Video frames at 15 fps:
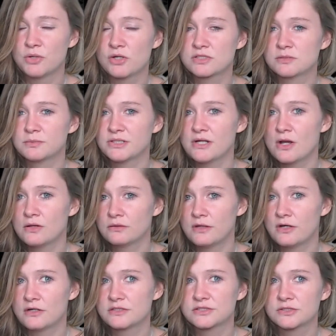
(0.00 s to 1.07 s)
possibly got
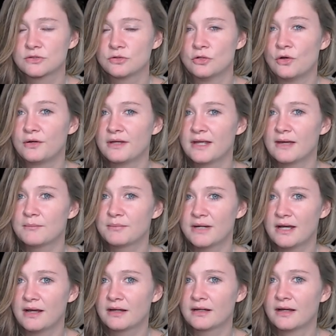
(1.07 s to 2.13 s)
lost, couldn't get
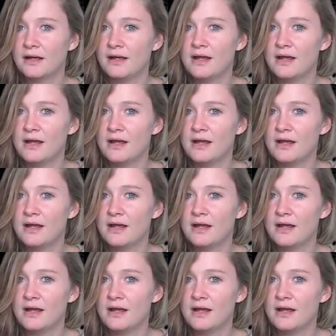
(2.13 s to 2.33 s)
back,